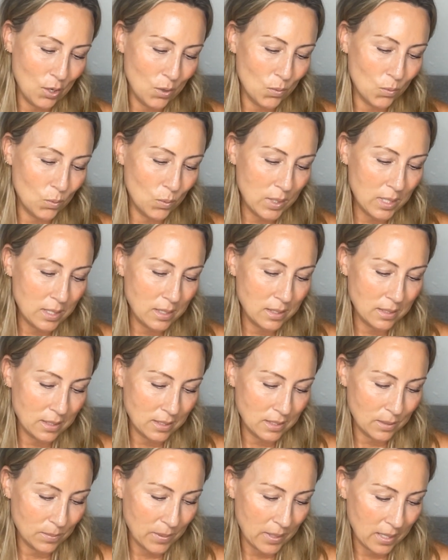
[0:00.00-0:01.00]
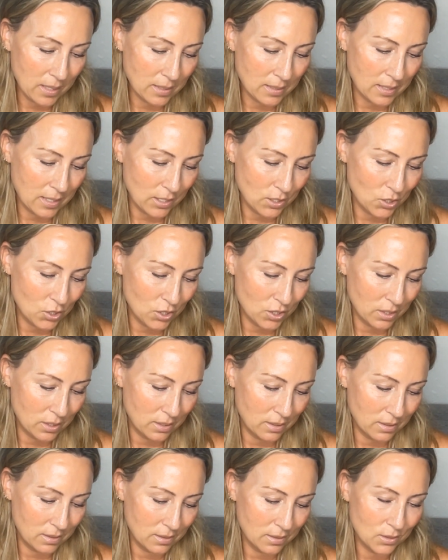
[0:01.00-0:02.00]
We need to pay
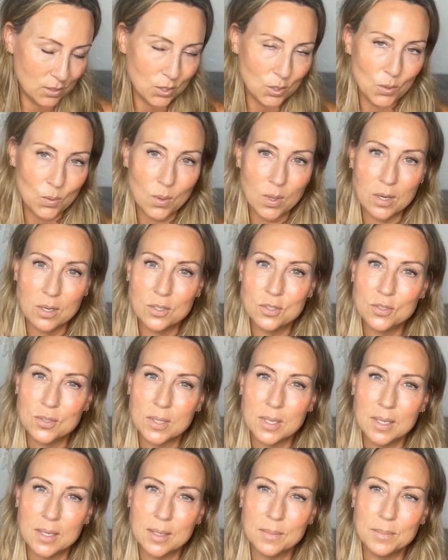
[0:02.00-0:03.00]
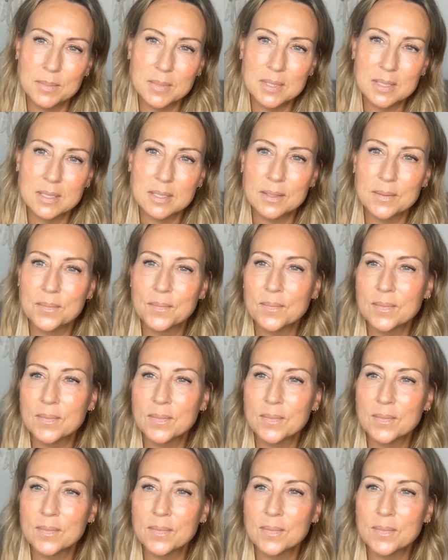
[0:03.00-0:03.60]
attention to our dreams.